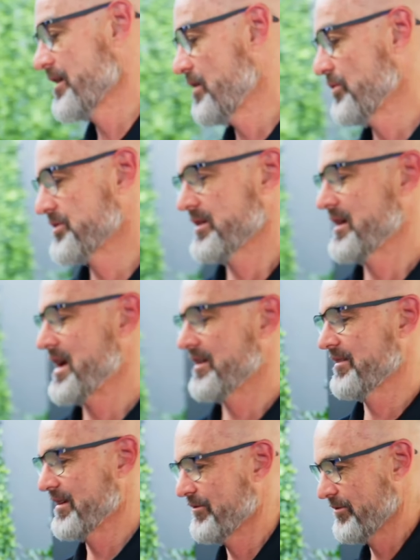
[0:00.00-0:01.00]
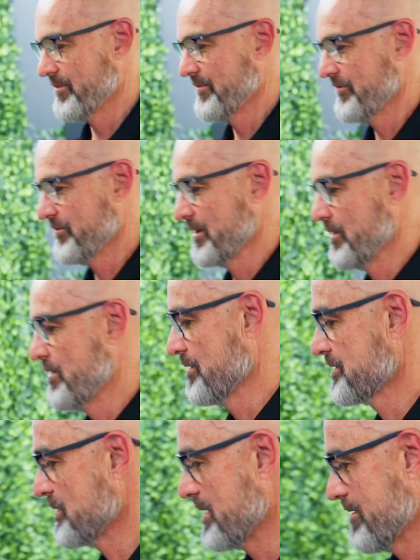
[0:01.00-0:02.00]
hold your hand in there for long.
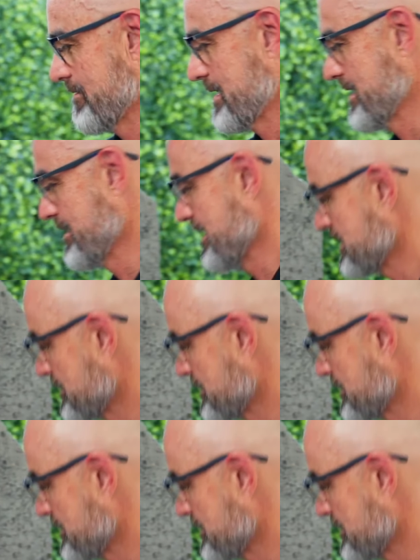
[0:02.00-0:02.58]
So I reckon that's